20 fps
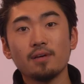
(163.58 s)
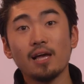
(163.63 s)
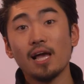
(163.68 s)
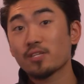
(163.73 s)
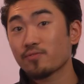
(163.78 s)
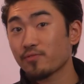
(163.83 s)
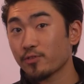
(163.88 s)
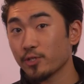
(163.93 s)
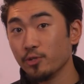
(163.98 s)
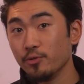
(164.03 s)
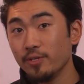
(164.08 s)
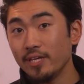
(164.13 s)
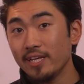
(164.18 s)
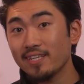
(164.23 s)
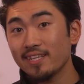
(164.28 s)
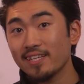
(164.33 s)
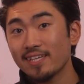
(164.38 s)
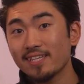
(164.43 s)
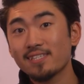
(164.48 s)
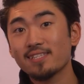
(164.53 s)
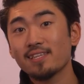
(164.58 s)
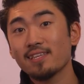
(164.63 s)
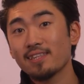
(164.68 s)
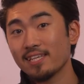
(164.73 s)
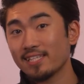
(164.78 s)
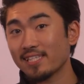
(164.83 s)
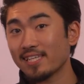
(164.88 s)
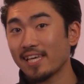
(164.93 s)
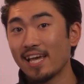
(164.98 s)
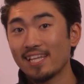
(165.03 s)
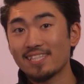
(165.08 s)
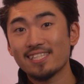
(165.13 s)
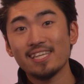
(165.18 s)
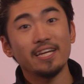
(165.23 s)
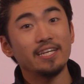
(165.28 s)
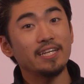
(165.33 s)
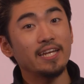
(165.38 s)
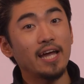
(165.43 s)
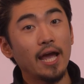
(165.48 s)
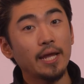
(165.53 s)
As for uniqueness, this gets
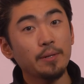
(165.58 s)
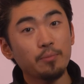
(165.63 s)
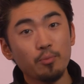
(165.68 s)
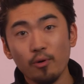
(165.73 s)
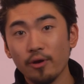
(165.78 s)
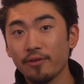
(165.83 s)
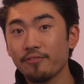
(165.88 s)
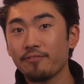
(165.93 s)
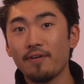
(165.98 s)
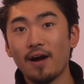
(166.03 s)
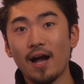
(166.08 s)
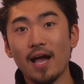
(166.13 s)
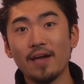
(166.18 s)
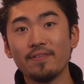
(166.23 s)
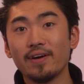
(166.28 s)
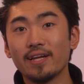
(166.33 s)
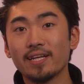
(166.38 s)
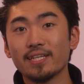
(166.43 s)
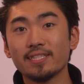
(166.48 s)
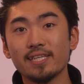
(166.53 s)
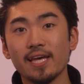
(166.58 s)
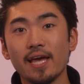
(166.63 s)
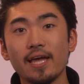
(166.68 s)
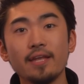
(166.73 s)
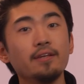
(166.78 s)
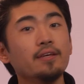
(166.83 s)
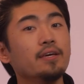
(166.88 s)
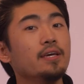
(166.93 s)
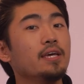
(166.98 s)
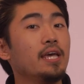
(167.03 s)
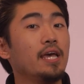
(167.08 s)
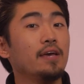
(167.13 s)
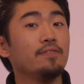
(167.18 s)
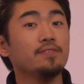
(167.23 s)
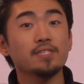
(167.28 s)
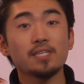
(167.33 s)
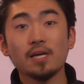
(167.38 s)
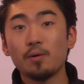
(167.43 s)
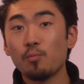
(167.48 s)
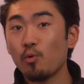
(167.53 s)
a 9.5 out of 10. If
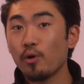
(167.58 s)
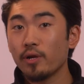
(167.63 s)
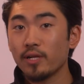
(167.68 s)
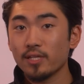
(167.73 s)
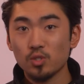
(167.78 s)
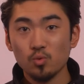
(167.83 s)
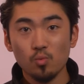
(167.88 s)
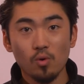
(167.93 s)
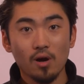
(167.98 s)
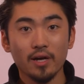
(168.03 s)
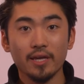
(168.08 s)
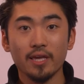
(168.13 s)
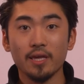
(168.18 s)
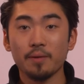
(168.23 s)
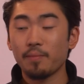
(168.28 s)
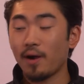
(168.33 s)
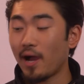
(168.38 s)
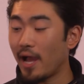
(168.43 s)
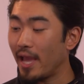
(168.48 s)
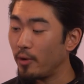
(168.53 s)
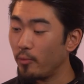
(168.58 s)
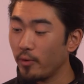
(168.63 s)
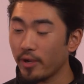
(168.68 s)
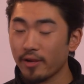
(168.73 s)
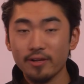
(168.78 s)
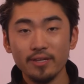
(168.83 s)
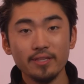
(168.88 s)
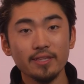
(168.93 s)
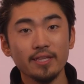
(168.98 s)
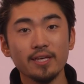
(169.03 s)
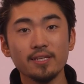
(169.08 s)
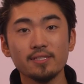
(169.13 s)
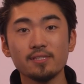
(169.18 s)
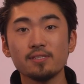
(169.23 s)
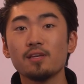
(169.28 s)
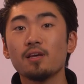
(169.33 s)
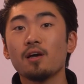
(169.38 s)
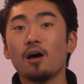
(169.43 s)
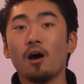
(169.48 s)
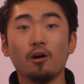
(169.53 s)
someone is walking by wearing
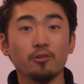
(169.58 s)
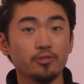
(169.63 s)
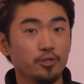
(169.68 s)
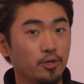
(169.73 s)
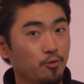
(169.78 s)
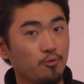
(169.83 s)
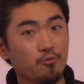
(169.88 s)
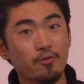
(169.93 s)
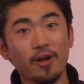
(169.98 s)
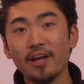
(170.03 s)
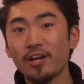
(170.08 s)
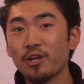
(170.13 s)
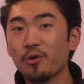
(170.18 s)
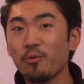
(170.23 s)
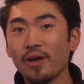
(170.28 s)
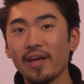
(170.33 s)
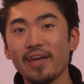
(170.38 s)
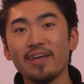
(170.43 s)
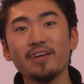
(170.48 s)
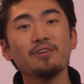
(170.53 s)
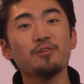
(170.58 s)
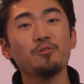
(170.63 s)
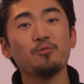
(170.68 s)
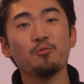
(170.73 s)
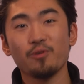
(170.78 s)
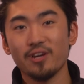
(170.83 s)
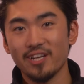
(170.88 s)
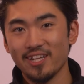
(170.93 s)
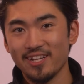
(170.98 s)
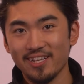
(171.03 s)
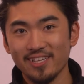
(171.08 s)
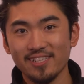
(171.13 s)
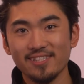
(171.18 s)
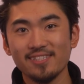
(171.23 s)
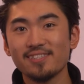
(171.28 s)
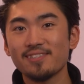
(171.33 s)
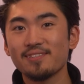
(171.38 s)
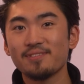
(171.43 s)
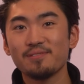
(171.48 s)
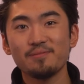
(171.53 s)
this, I'll know right away what it
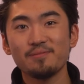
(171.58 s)
is.